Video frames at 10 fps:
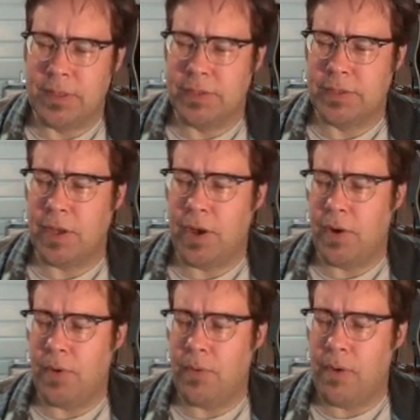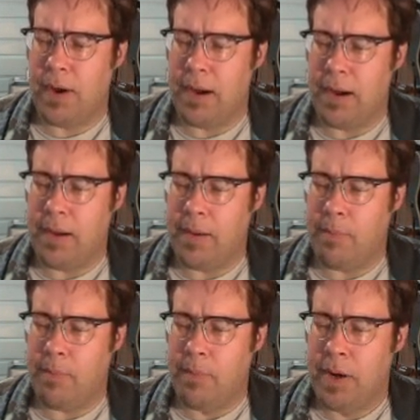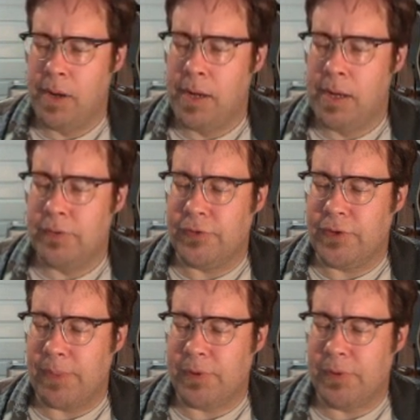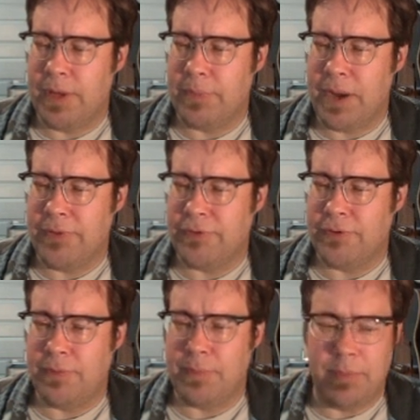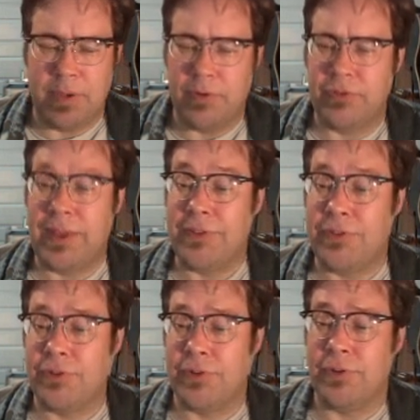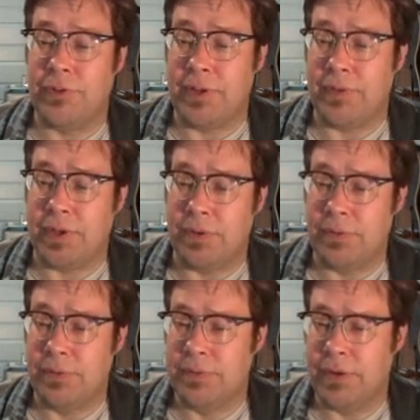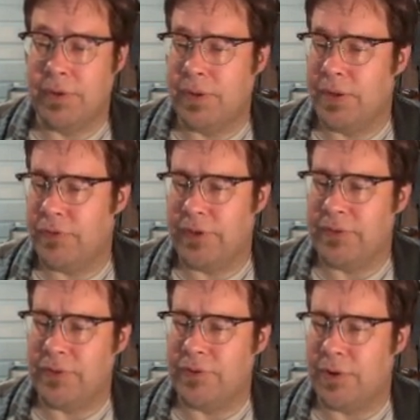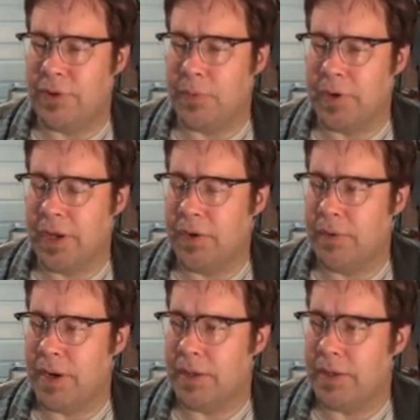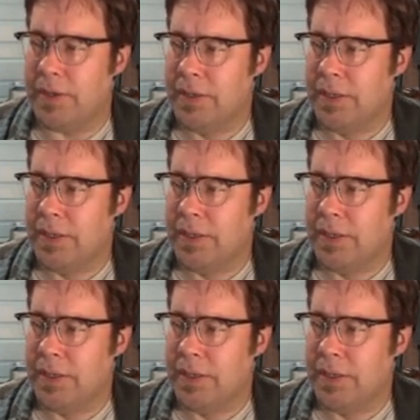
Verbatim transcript: So, um, the skeptical hypothesis that maybe your senses are deceiving you, that, that your senses aren't working correctly.